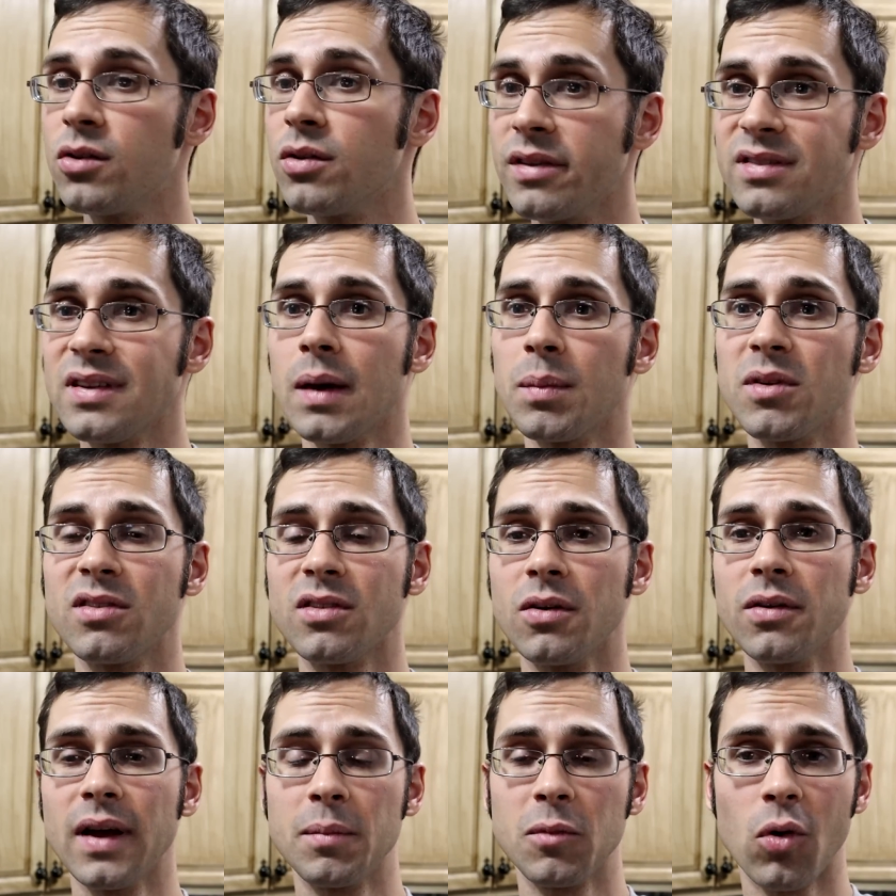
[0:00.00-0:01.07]
do this
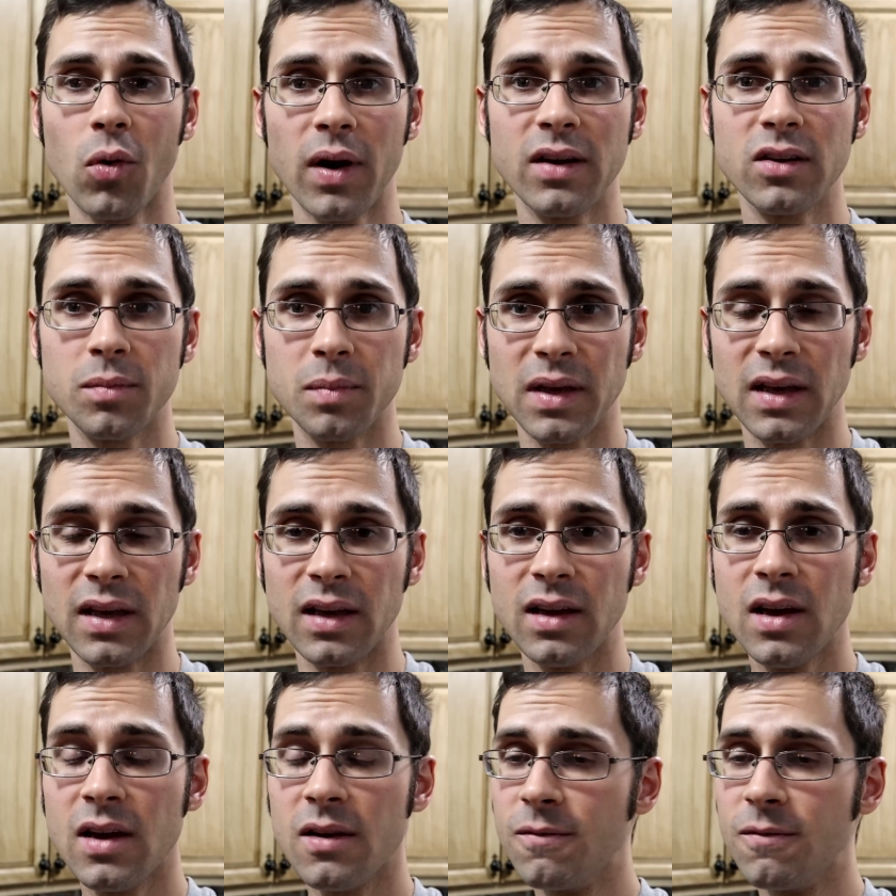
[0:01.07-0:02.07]
episode, I'm going to be